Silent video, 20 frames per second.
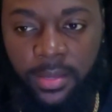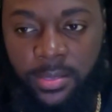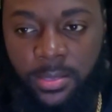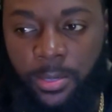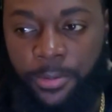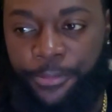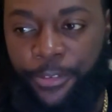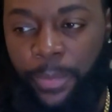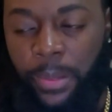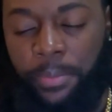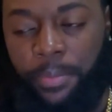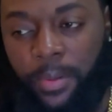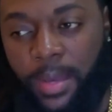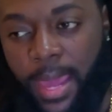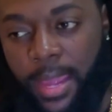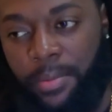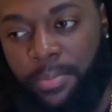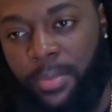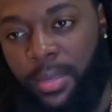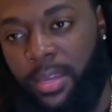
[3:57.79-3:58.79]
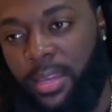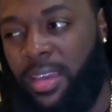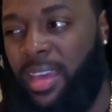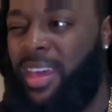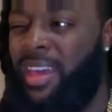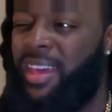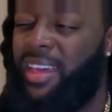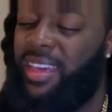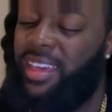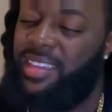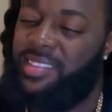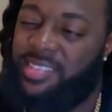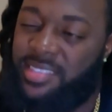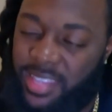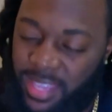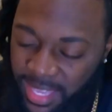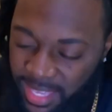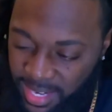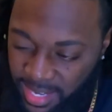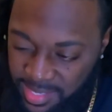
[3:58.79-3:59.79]
So for people like me, is
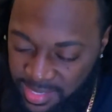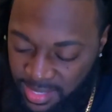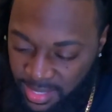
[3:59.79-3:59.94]
it is